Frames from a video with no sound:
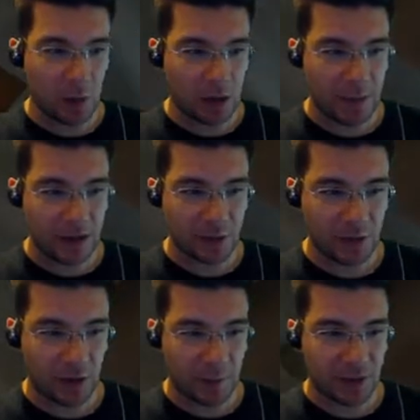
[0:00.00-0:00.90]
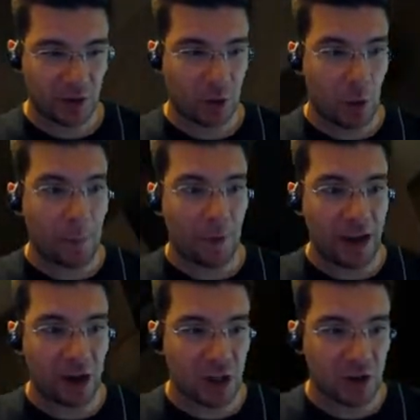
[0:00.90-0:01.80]
Welcome back to another episode of The
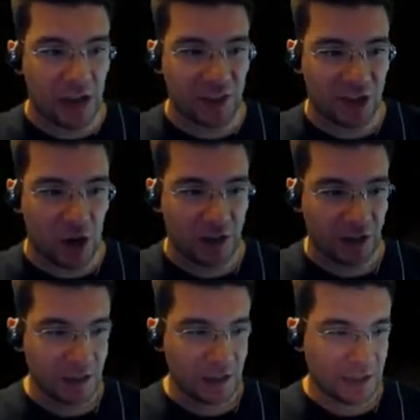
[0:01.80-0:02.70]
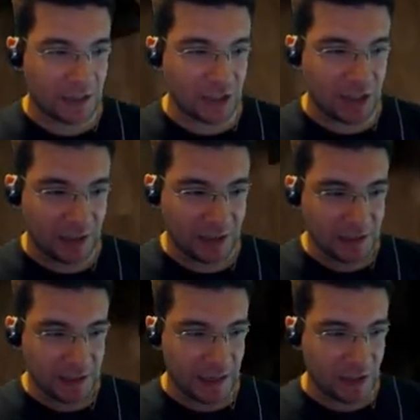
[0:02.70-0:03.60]
Cooperators! Oh god, the dog! Get the dog!
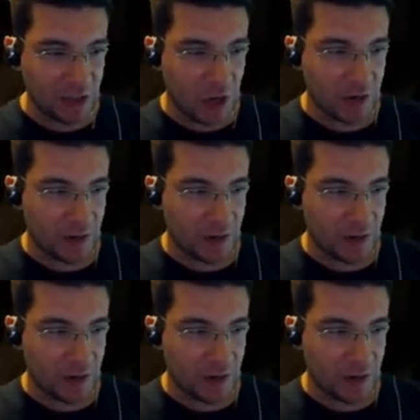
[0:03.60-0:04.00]
Get the dog!